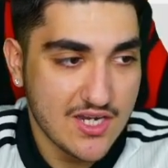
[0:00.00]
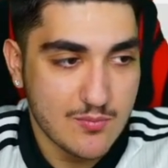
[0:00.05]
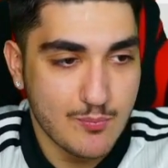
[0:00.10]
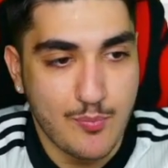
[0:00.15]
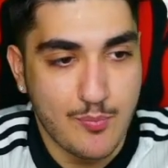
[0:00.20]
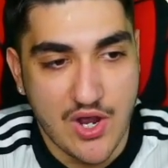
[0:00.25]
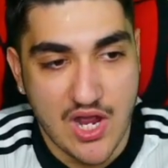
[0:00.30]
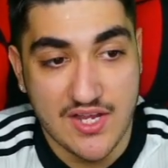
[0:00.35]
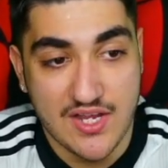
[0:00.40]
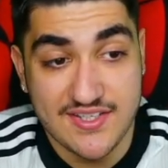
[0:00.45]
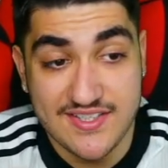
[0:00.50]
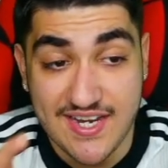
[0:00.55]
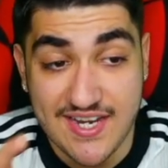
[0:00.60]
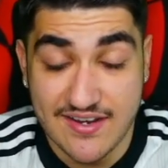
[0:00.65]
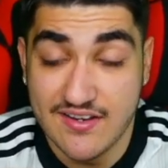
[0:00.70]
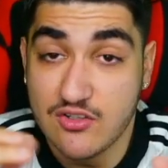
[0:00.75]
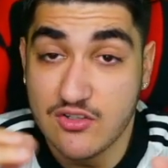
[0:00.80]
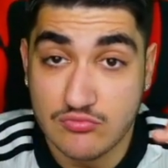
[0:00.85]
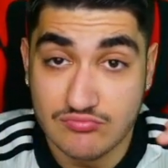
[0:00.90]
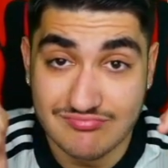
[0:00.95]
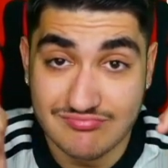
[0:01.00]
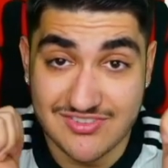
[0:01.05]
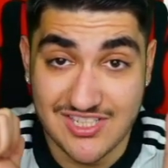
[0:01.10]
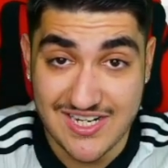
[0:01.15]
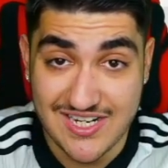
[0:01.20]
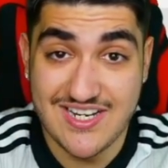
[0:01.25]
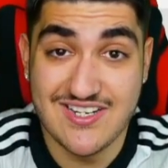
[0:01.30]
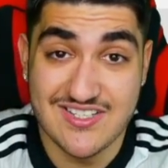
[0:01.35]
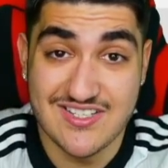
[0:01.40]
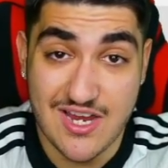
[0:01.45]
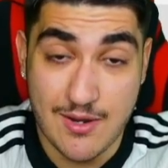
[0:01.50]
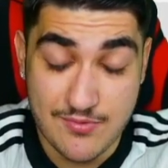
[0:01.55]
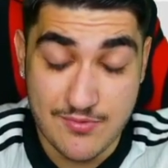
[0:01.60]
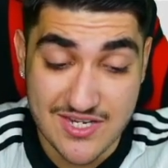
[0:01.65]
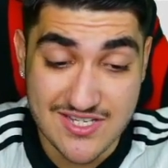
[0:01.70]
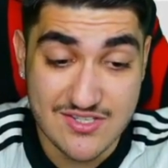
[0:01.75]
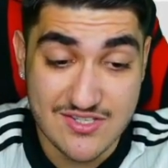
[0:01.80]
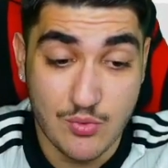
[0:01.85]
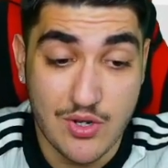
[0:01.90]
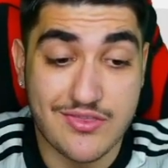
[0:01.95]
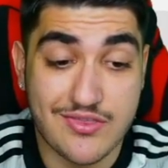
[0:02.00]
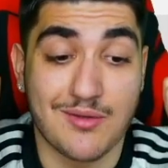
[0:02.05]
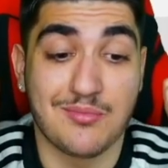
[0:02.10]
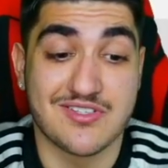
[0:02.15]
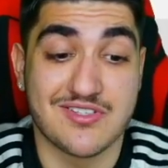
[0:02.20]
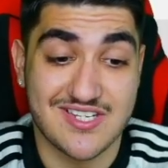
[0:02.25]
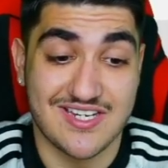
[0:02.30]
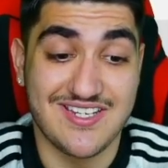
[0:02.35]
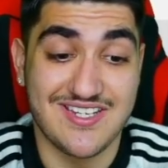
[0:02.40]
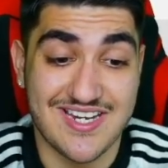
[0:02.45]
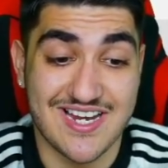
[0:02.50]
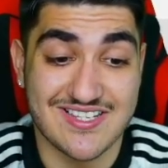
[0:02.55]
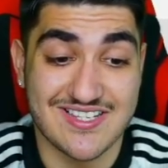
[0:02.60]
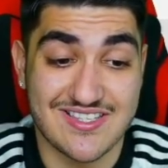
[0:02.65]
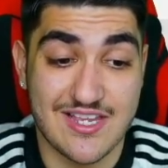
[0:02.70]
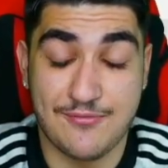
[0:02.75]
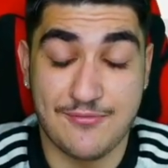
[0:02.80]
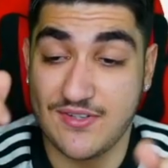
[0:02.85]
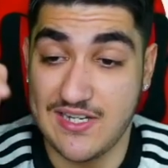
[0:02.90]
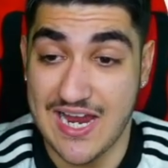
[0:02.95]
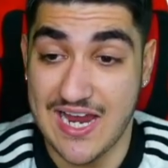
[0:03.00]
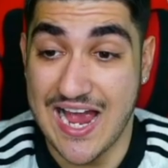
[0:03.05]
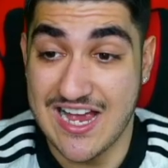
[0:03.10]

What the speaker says: But yeah, today's Is He Worth It? I'm going to say yes, definitely.